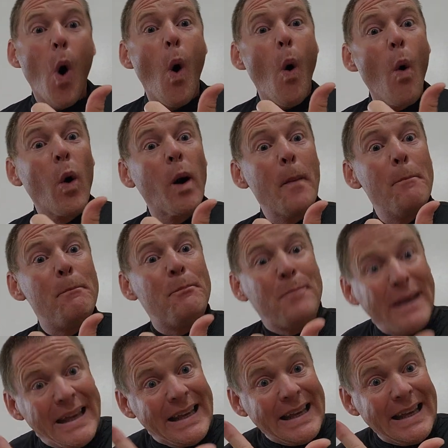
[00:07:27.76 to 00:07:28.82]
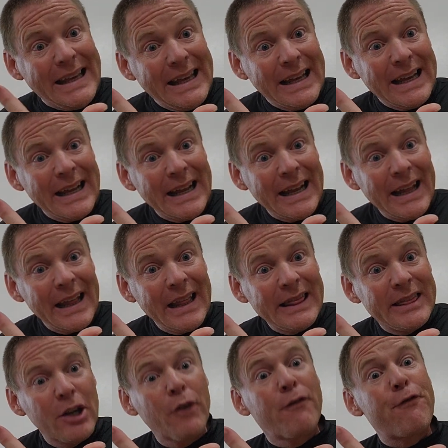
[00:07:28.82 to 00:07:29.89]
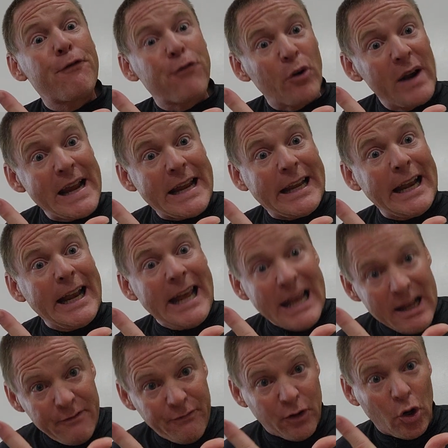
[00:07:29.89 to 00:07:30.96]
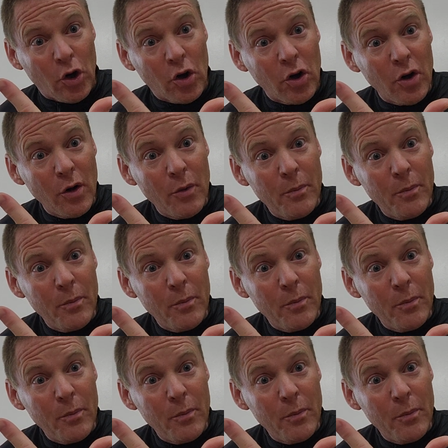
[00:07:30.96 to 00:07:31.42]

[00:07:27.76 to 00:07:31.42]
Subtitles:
Or B, they're freaking evil